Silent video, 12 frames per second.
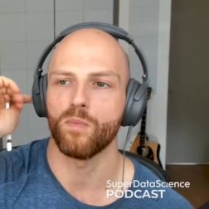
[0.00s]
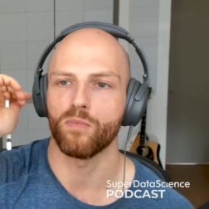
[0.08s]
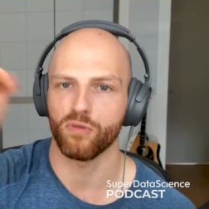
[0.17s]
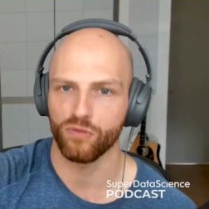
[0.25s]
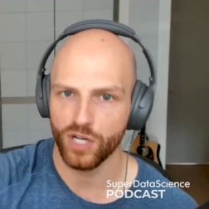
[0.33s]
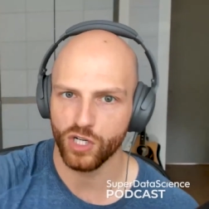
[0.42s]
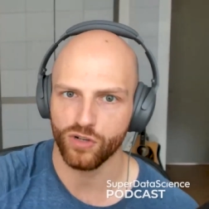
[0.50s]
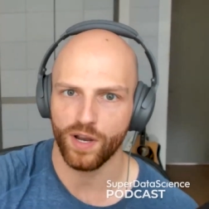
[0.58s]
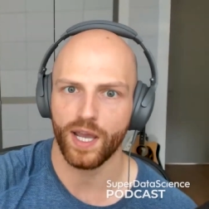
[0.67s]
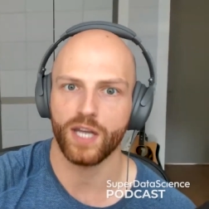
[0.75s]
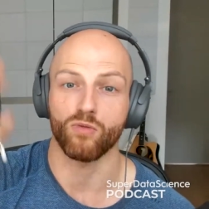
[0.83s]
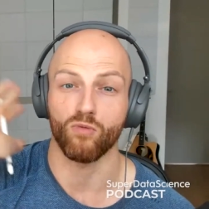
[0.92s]
pre
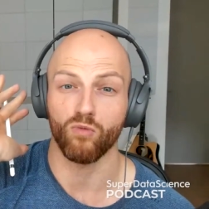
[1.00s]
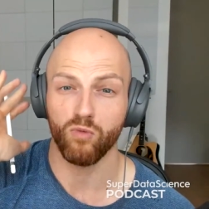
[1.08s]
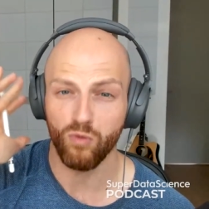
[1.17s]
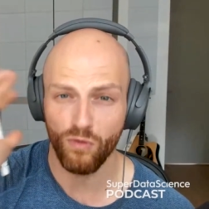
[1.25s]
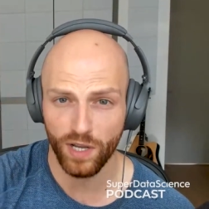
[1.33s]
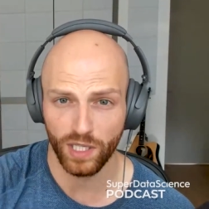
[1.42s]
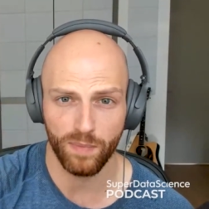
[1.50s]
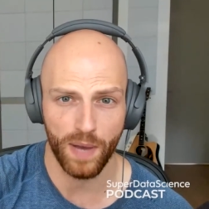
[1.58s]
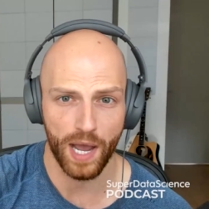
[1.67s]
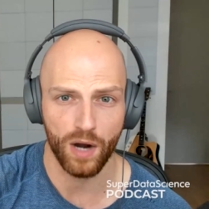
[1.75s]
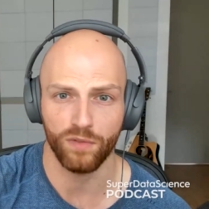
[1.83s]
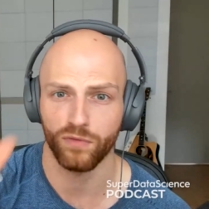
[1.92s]
trained, really
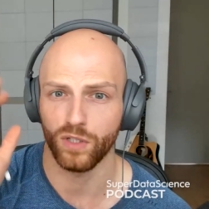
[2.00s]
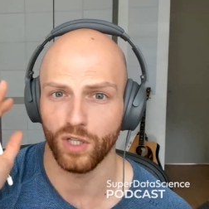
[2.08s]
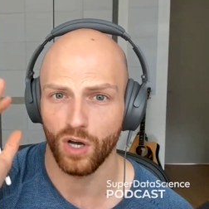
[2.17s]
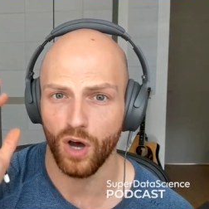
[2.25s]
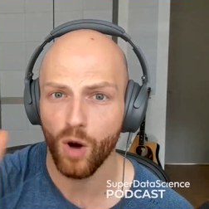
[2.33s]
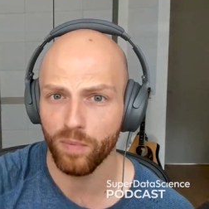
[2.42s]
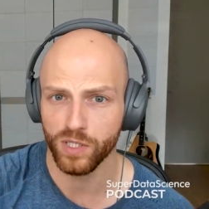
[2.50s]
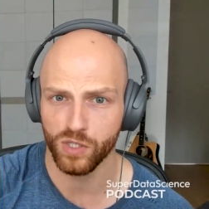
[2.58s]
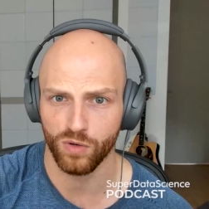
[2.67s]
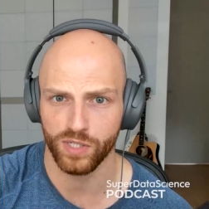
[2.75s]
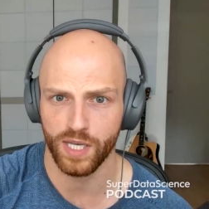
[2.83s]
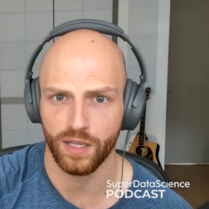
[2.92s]
powerful open
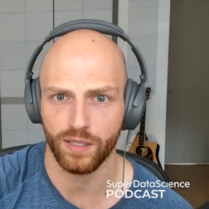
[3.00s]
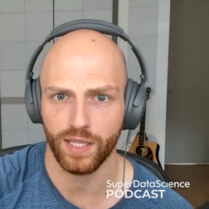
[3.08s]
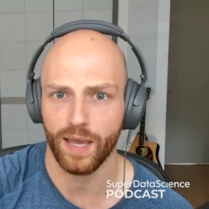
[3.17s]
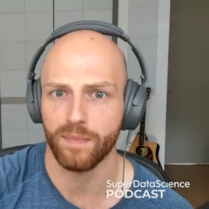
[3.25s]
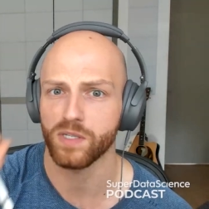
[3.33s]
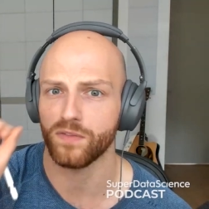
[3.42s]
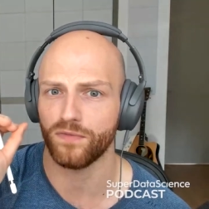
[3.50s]
source LLMs,